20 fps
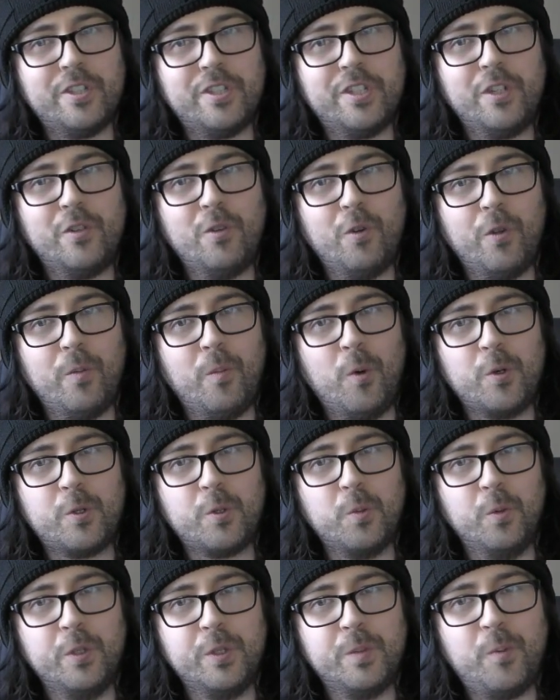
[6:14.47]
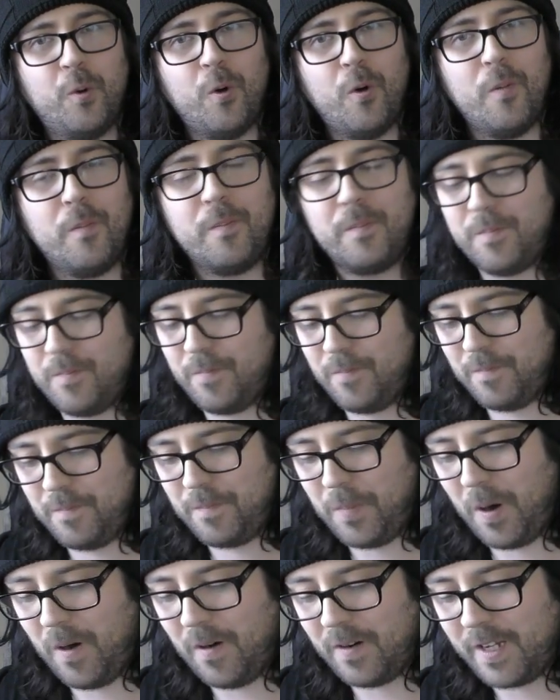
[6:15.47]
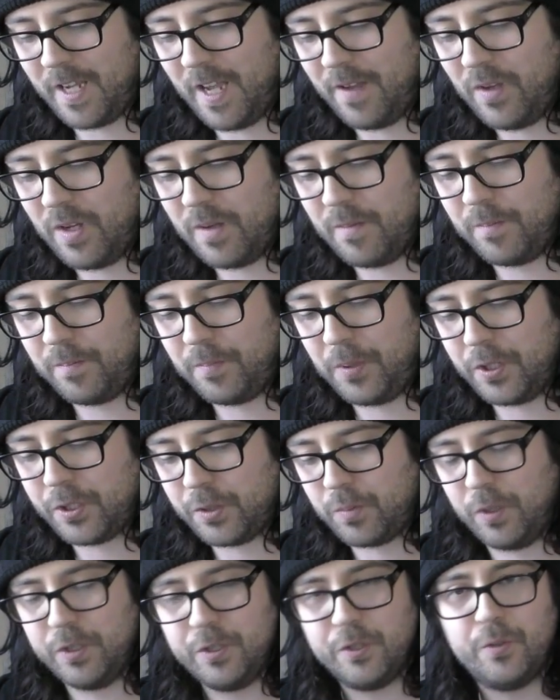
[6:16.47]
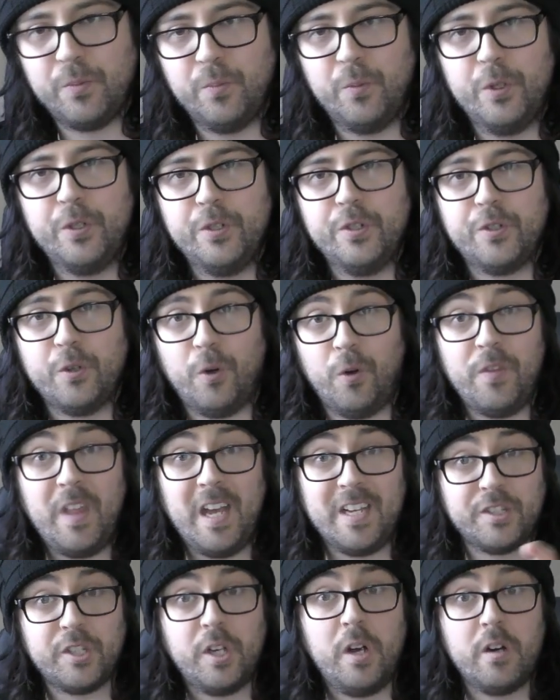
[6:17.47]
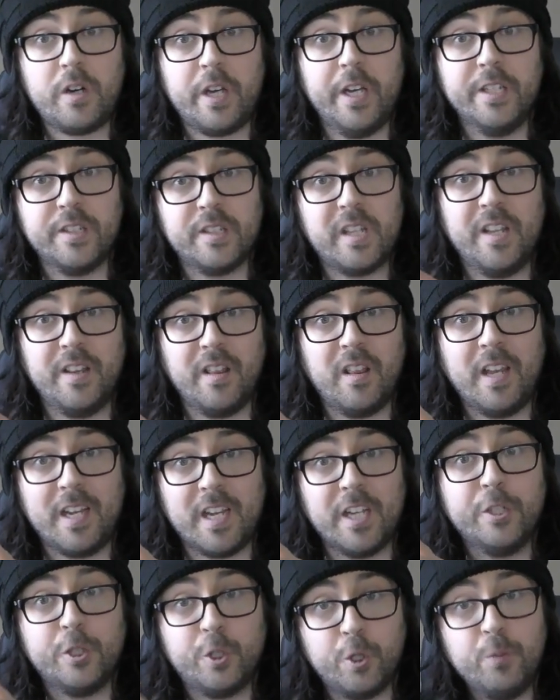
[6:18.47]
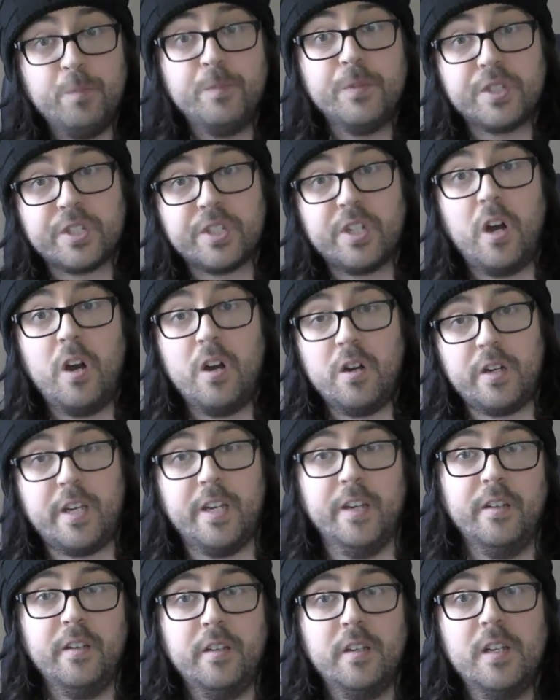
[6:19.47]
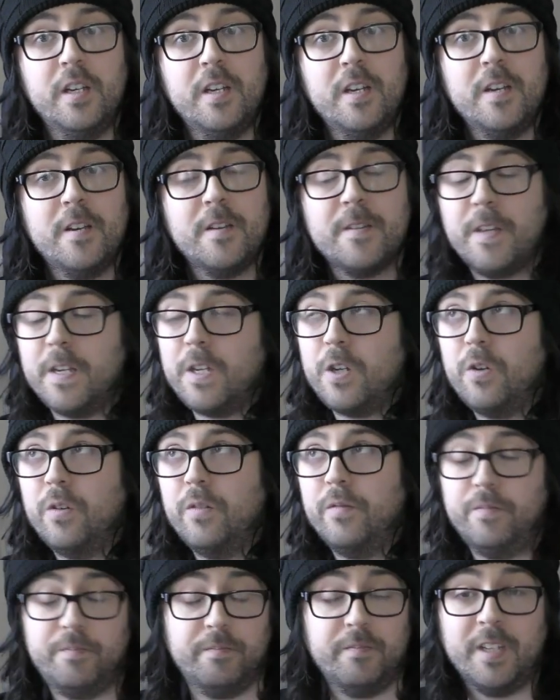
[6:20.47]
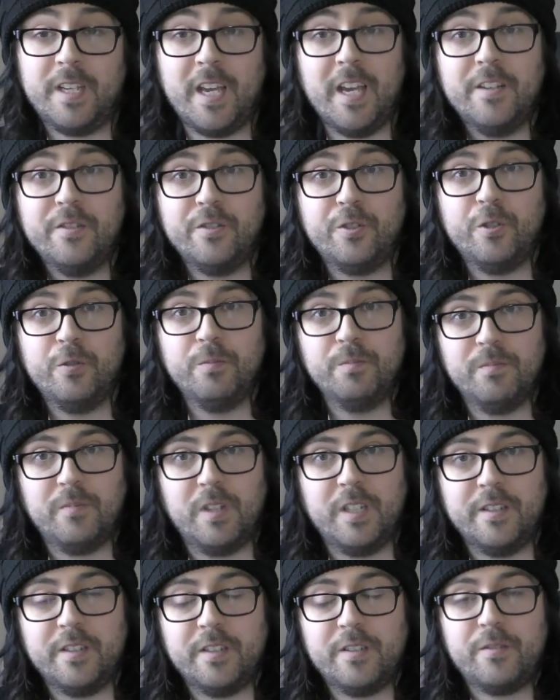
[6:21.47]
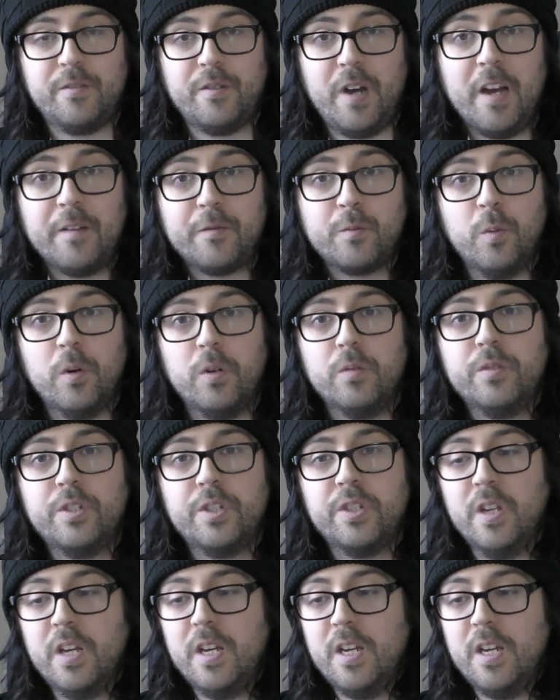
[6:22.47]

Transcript: ignore the mortal wounds part. Give it +1 to wound on that target. It's like a doomed target. Think of, again, Doom like Craft Worlds,